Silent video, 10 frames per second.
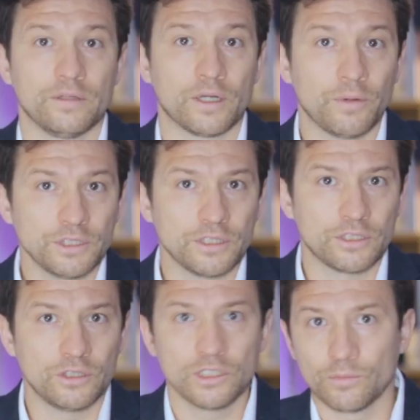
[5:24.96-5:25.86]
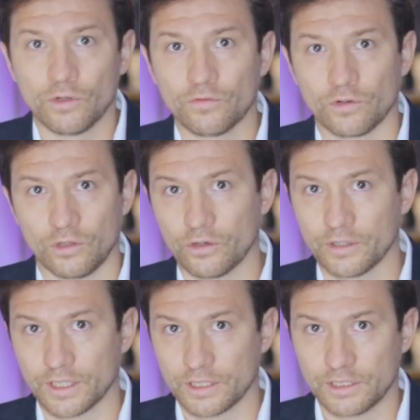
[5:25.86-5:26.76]
The question is suitable for
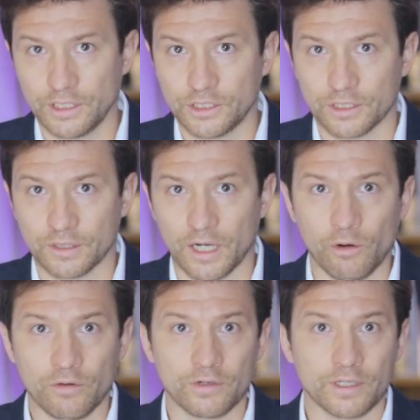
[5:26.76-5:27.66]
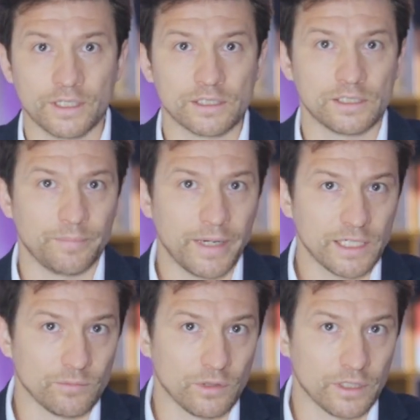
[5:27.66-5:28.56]
learning and teaching, however, it's
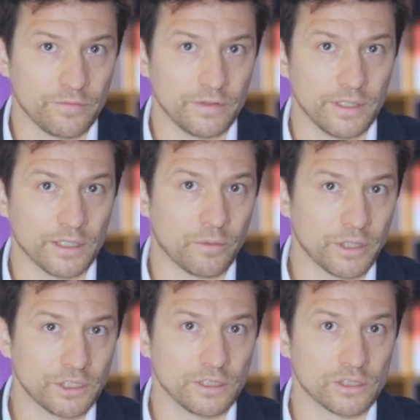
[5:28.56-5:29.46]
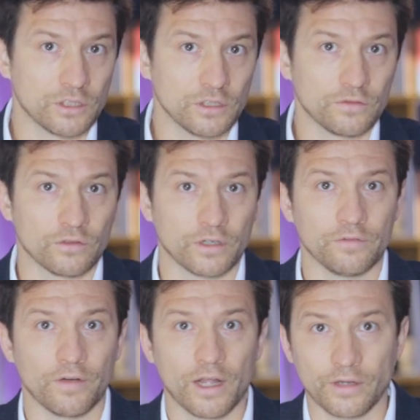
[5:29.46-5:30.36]
debatable if the question is good for
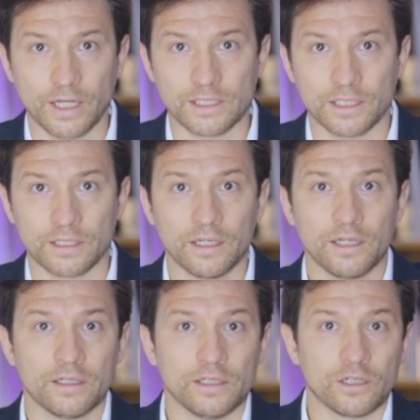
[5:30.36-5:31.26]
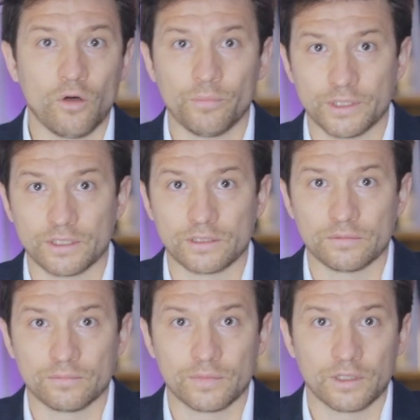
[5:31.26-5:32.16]
evaluating the competence.